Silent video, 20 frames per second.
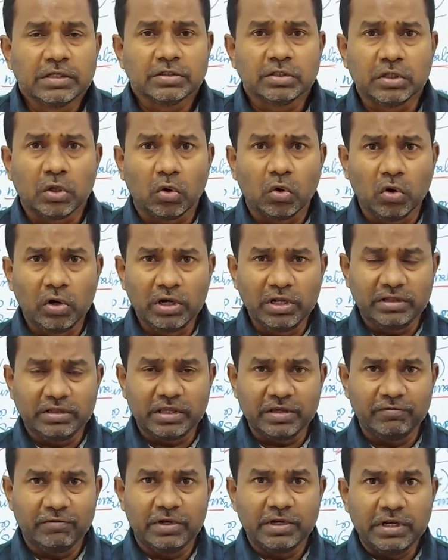So the only
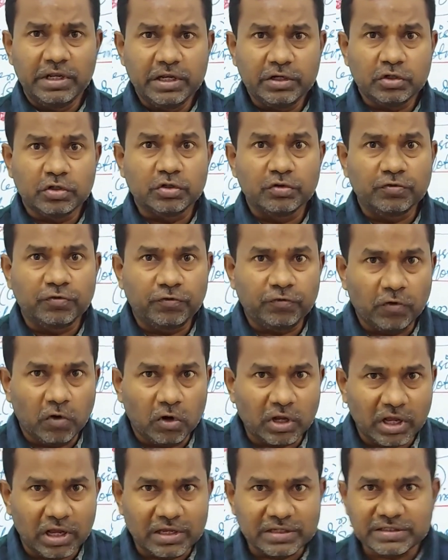thing we need to
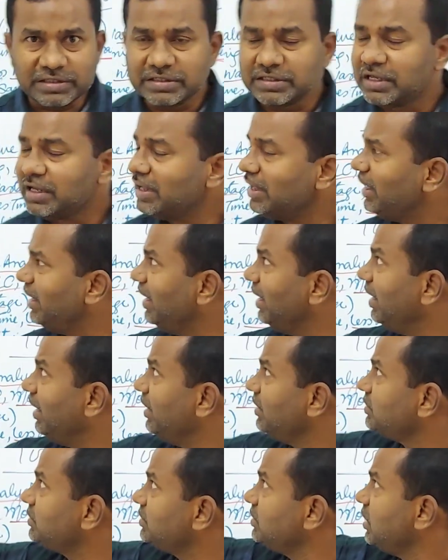focus
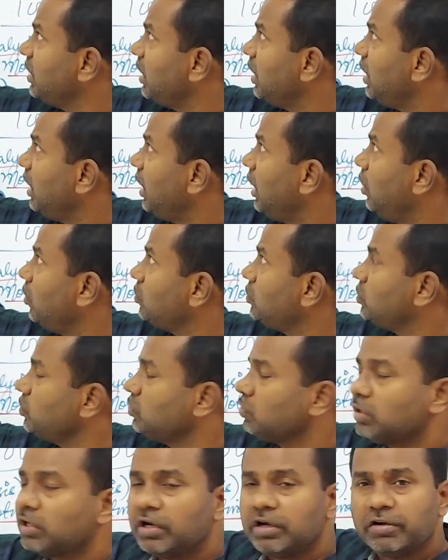is how
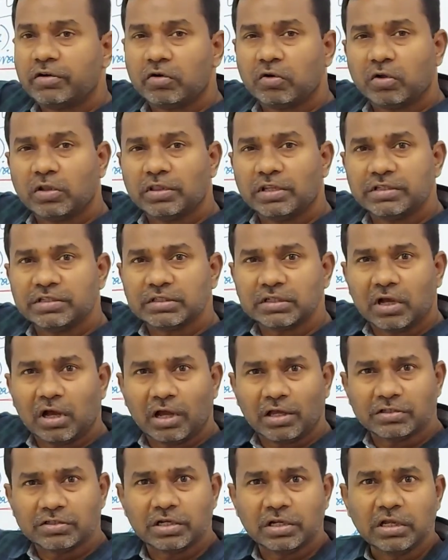to control this
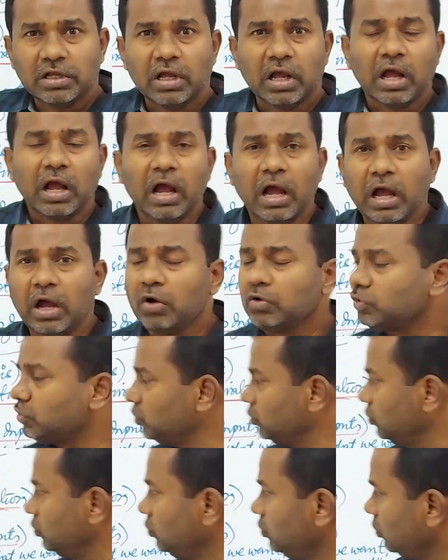cost, how
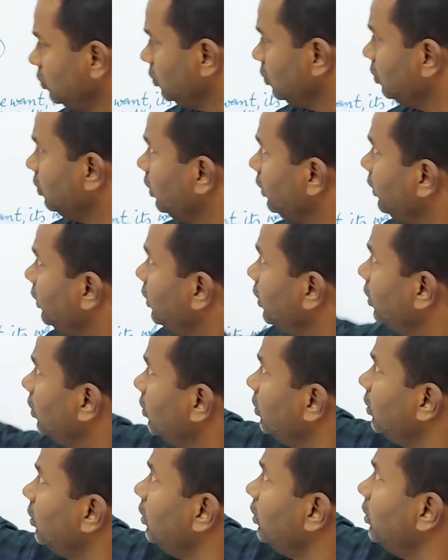to, you
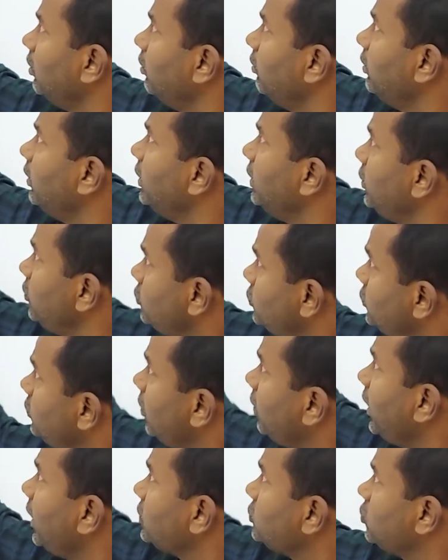know, reduce
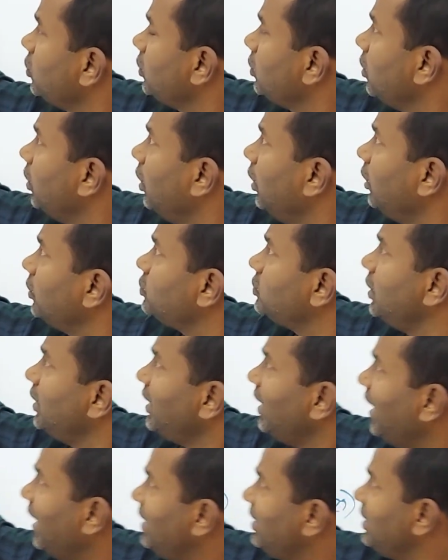your actual cost
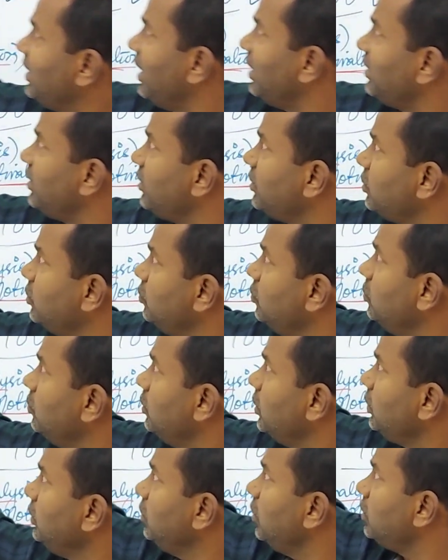and get it
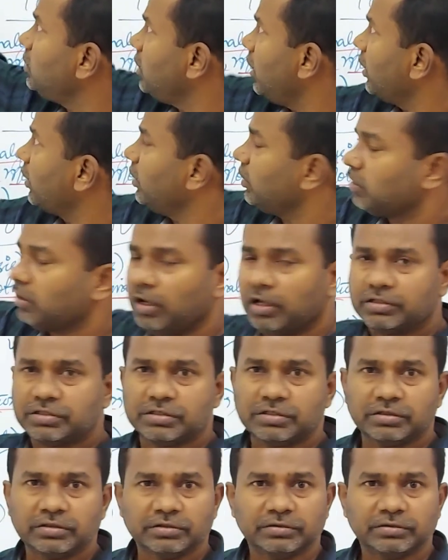to your target cost.